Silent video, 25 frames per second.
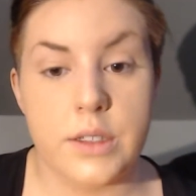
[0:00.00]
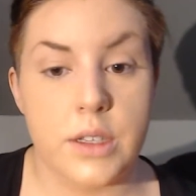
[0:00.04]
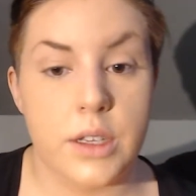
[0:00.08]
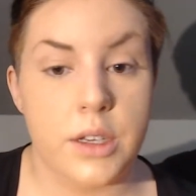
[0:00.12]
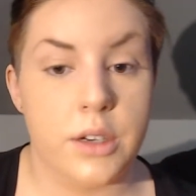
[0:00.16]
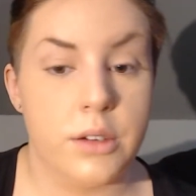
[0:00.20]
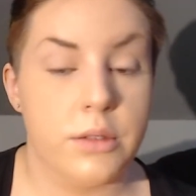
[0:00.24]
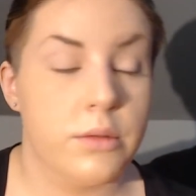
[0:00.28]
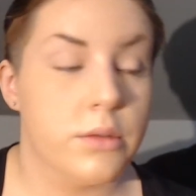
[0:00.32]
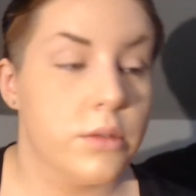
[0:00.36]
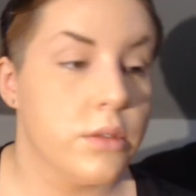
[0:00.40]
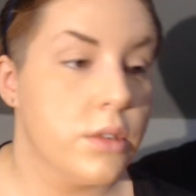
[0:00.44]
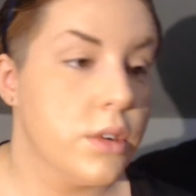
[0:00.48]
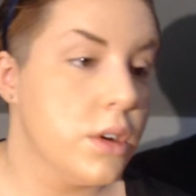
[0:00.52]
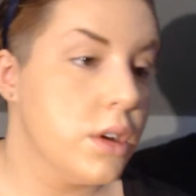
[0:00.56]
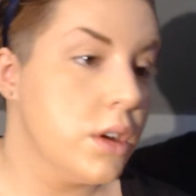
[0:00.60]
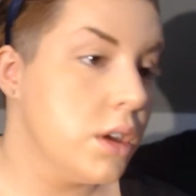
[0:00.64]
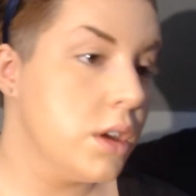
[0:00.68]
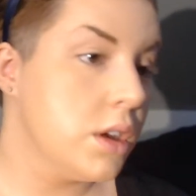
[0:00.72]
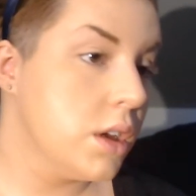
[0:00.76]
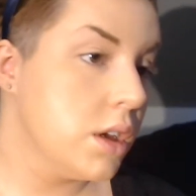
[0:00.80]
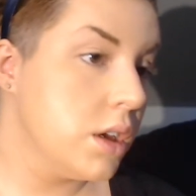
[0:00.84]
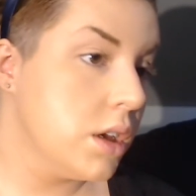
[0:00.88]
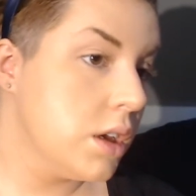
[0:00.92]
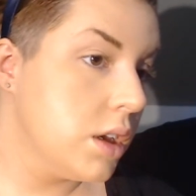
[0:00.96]
I don't
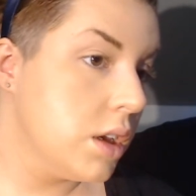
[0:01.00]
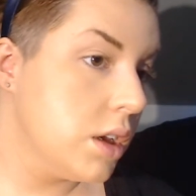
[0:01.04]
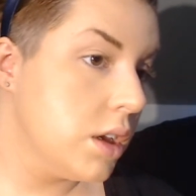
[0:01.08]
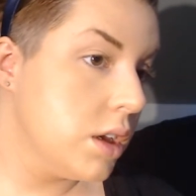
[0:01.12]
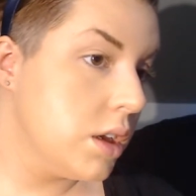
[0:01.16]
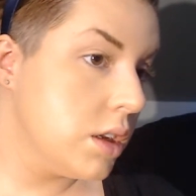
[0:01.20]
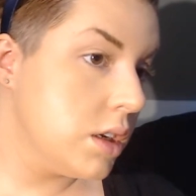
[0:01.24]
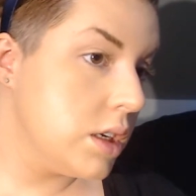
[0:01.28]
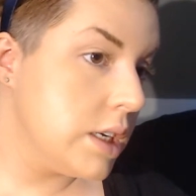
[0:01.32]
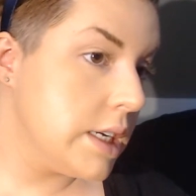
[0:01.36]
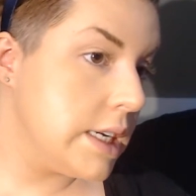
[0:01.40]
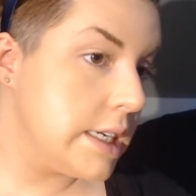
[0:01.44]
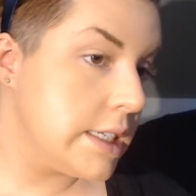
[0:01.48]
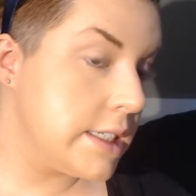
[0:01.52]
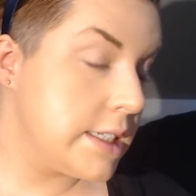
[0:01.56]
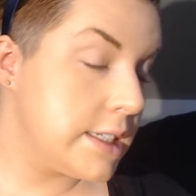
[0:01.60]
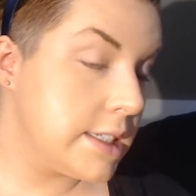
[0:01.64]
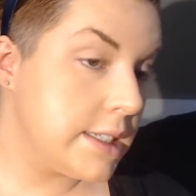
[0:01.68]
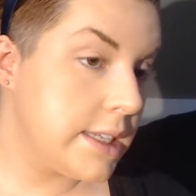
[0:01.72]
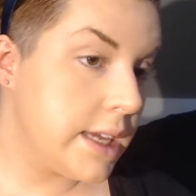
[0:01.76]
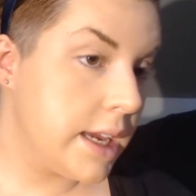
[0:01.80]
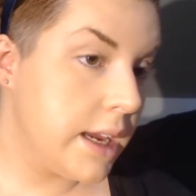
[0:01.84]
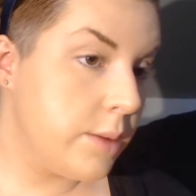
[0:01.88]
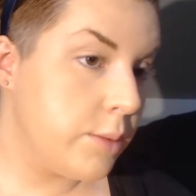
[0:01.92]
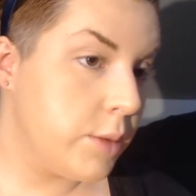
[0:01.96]
need to
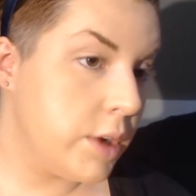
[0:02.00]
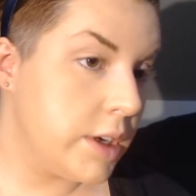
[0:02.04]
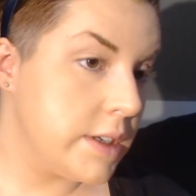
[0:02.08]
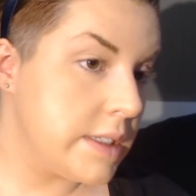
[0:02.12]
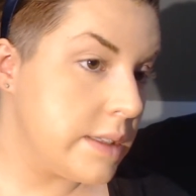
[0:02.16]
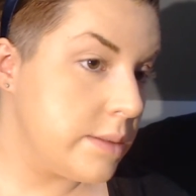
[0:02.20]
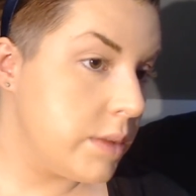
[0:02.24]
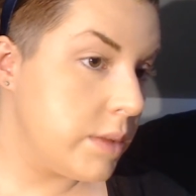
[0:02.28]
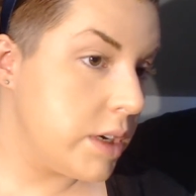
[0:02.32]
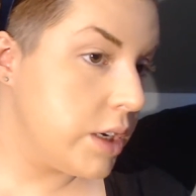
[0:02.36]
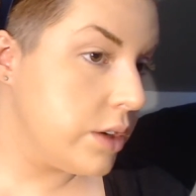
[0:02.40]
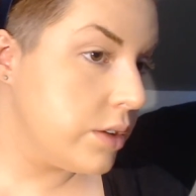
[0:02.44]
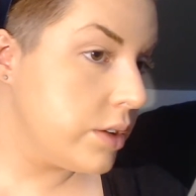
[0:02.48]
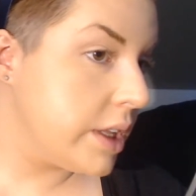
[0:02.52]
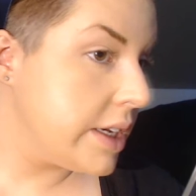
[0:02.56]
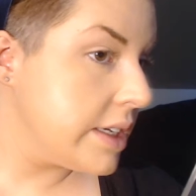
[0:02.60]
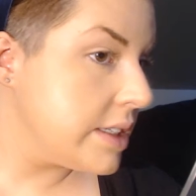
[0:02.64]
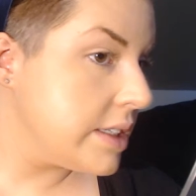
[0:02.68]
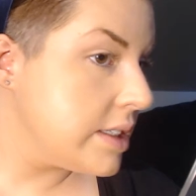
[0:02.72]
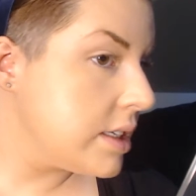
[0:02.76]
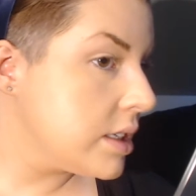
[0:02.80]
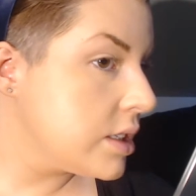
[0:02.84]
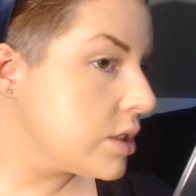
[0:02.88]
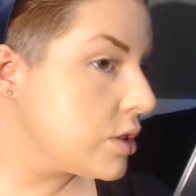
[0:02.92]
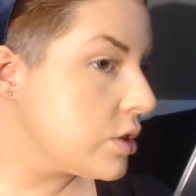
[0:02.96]
say I'm not somebody who likes
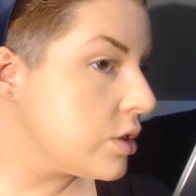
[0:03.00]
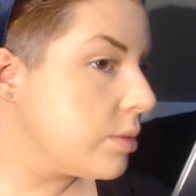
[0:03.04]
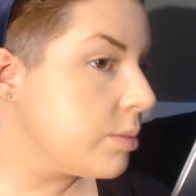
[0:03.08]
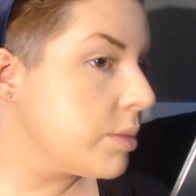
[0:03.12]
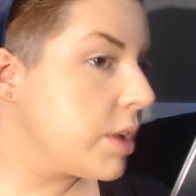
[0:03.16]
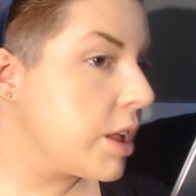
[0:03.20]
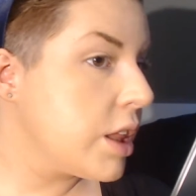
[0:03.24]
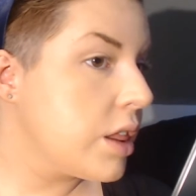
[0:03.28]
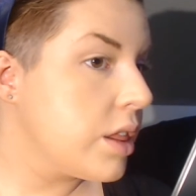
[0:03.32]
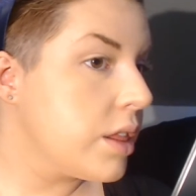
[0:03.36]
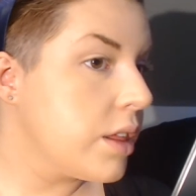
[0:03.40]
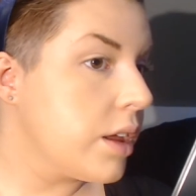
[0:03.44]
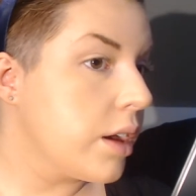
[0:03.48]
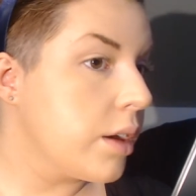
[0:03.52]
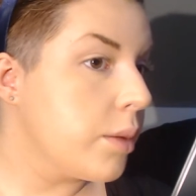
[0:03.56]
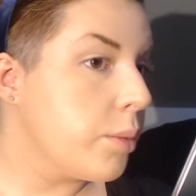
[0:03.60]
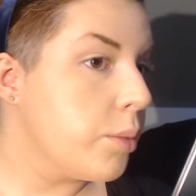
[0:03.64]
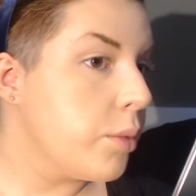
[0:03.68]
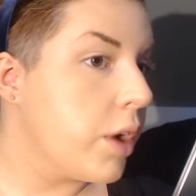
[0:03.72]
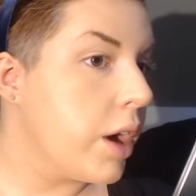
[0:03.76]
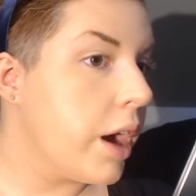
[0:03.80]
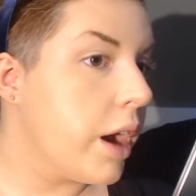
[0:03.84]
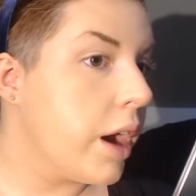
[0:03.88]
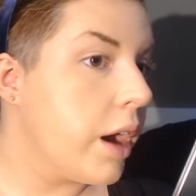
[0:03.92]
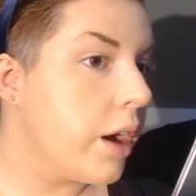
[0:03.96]
an extremely thick
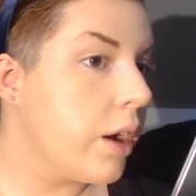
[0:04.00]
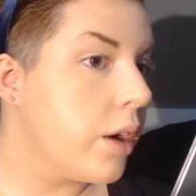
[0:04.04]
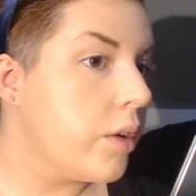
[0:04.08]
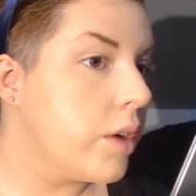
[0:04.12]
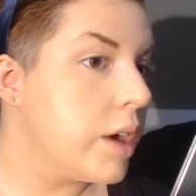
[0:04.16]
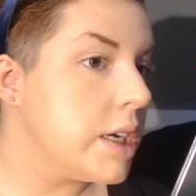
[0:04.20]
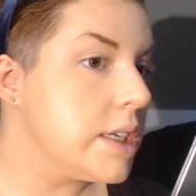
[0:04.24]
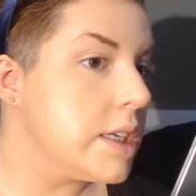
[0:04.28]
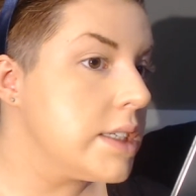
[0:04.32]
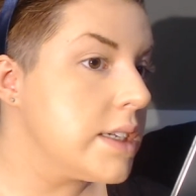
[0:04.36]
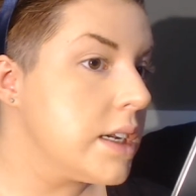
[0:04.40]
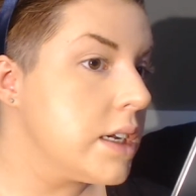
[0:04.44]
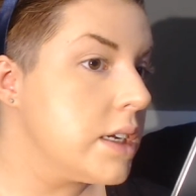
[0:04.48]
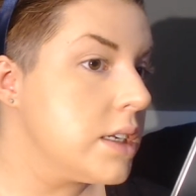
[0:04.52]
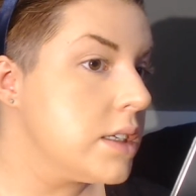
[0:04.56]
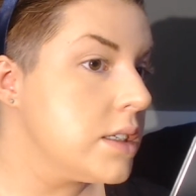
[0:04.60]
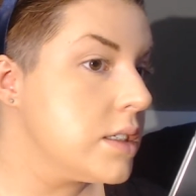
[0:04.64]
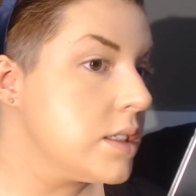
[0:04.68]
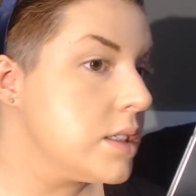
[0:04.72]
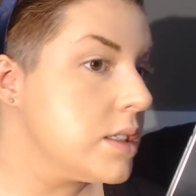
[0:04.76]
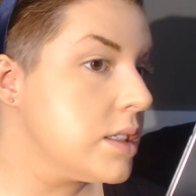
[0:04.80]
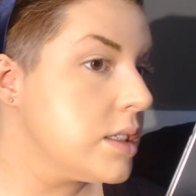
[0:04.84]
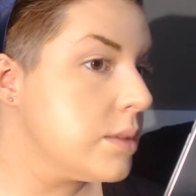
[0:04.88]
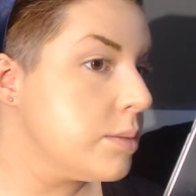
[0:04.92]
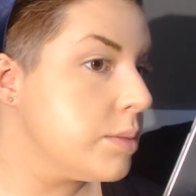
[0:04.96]
brow. I tend
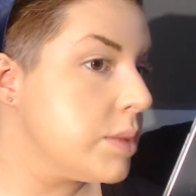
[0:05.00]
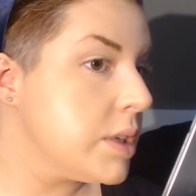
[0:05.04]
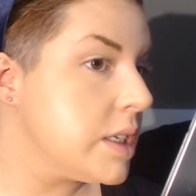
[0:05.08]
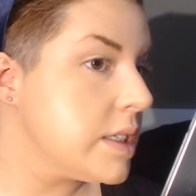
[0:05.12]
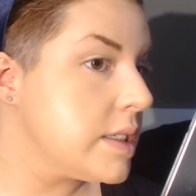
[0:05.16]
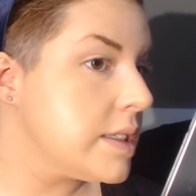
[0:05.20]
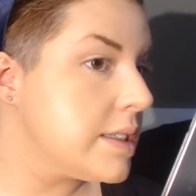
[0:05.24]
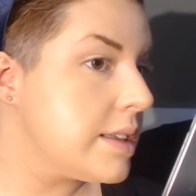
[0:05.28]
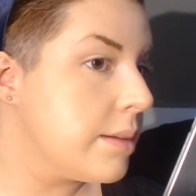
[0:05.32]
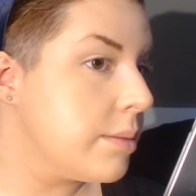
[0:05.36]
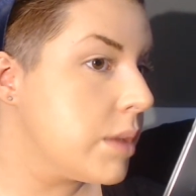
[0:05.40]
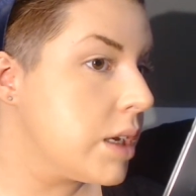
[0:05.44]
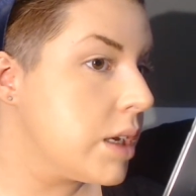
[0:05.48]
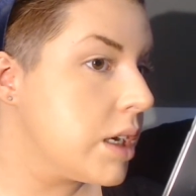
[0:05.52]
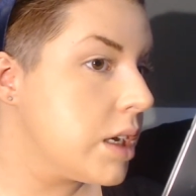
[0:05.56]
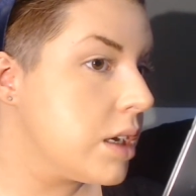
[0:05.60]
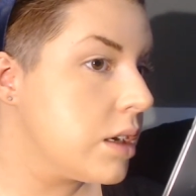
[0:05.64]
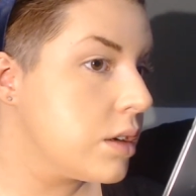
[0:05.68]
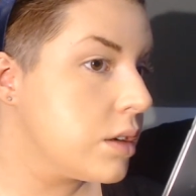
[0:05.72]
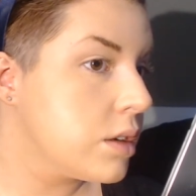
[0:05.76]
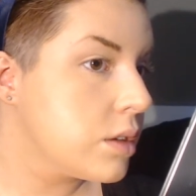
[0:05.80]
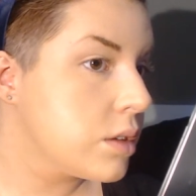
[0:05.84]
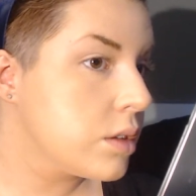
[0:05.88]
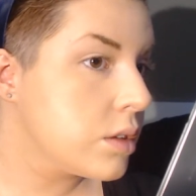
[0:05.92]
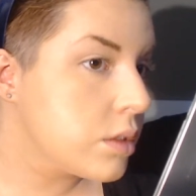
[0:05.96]
to be somebody
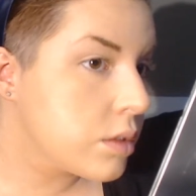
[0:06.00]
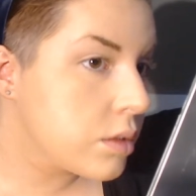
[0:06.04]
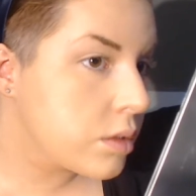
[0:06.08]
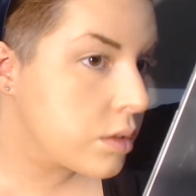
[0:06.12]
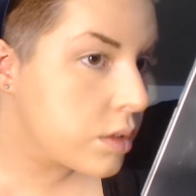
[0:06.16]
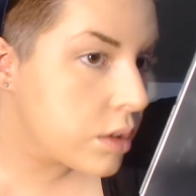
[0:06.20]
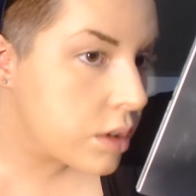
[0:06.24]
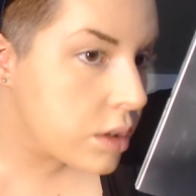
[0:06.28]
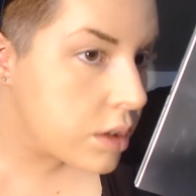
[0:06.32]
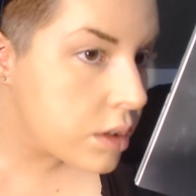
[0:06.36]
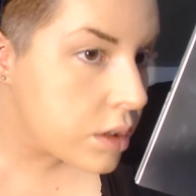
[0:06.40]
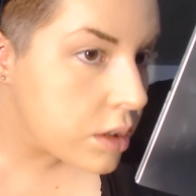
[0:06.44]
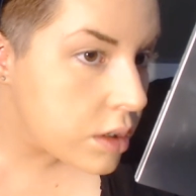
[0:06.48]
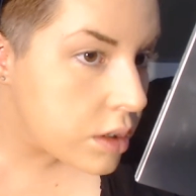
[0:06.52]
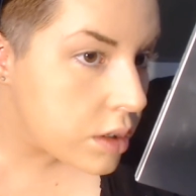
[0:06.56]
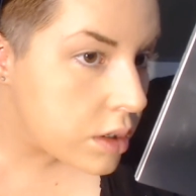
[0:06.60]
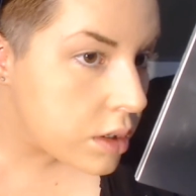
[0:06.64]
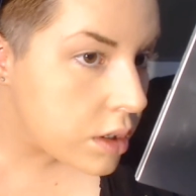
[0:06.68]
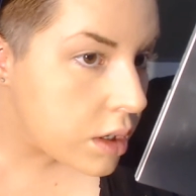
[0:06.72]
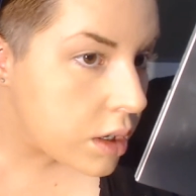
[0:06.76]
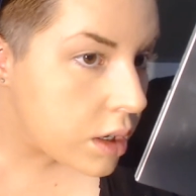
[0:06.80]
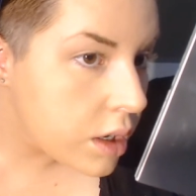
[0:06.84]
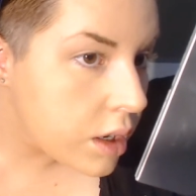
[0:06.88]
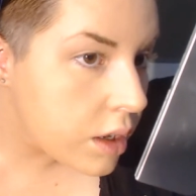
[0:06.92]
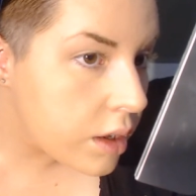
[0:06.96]
who
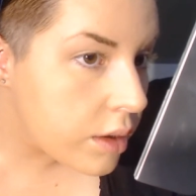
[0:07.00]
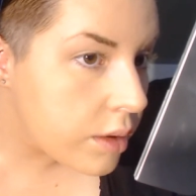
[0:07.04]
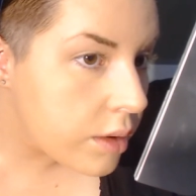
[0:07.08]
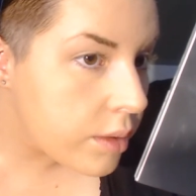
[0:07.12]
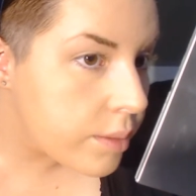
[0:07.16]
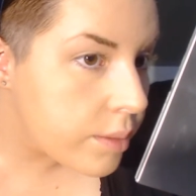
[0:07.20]
I